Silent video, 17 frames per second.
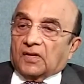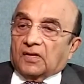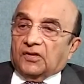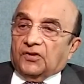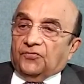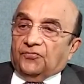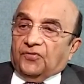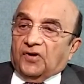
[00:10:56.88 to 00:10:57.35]

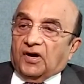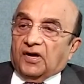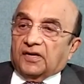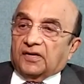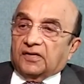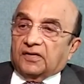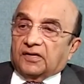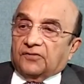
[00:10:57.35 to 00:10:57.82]
if
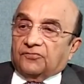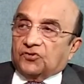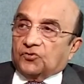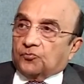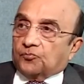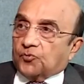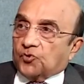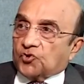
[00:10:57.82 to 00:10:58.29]
I have an
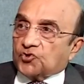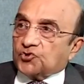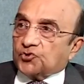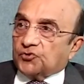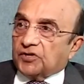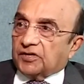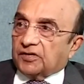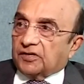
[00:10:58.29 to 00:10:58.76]

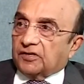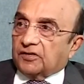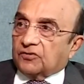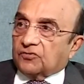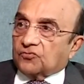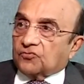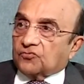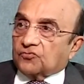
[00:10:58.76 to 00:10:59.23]
opportunity
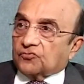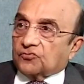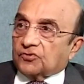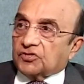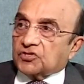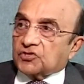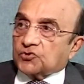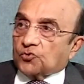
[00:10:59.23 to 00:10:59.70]
to
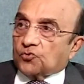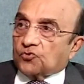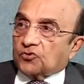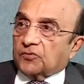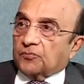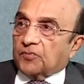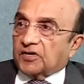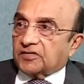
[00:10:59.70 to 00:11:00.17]
restore
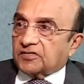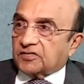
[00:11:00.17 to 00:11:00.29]
the blood